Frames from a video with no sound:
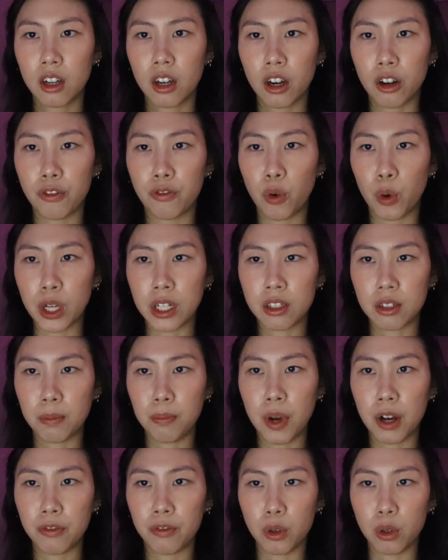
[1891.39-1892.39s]
her voice
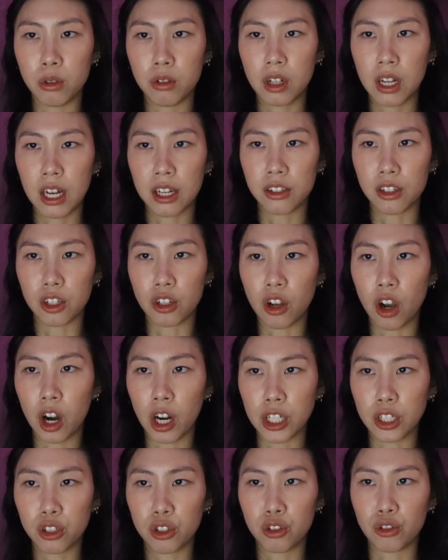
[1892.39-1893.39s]
muffled as the
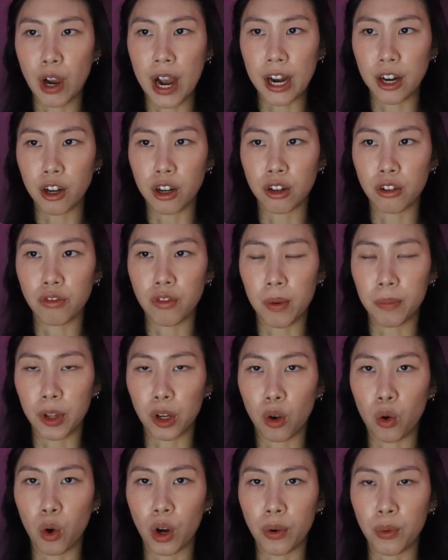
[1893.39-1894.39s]
guards drag her from
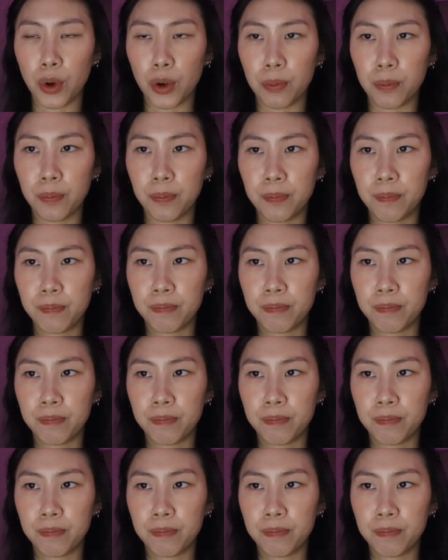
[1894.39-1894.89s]
the courtroom.